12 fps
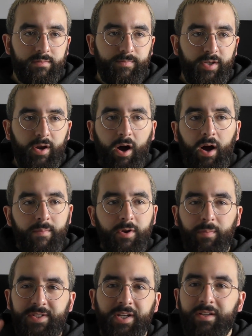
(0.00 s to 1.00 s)
You know, I'm
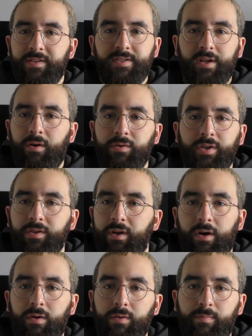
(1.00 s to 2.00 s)
not particularly sold on the
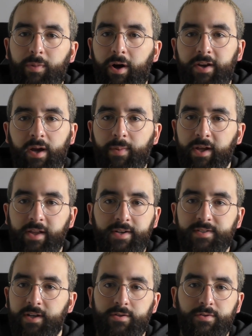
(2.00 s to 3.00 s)
whole buy now, pay
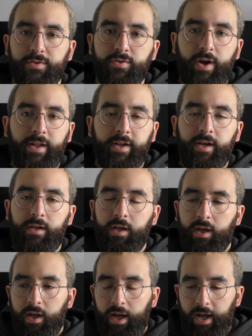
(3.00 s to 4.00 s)
later sector in Australia.
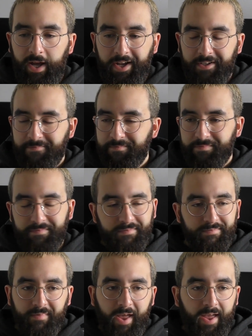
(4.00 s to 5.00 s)

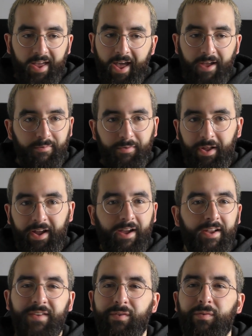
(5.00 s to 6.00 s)
Well,
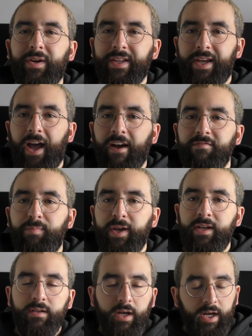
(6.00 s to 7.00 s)
I never really have
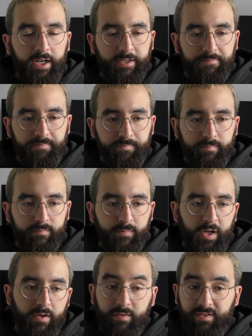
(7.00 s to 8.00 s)
been.
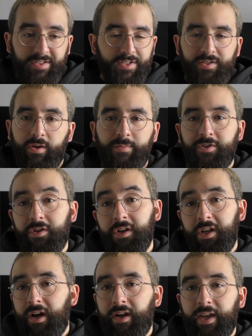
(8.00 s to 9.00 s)
You know, it's just an
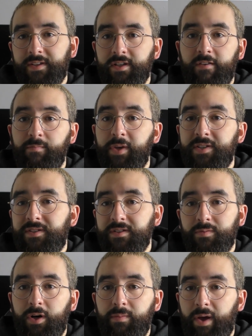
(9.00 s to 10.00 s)
opportunity I guess I've missed
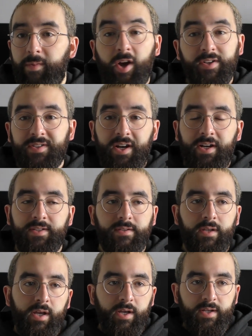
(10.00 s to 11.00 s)
as well. Maybe I just
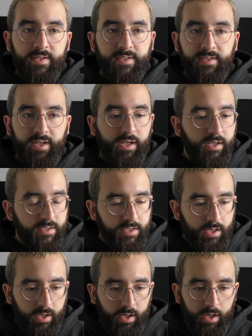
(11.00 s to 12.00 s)
can't see it.
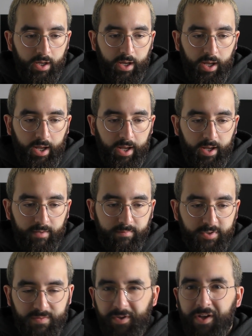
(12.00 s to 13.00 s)

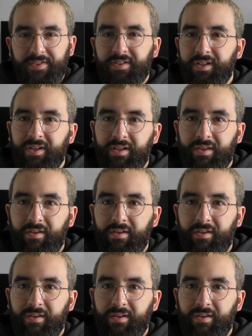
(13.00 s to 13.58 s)
Just because the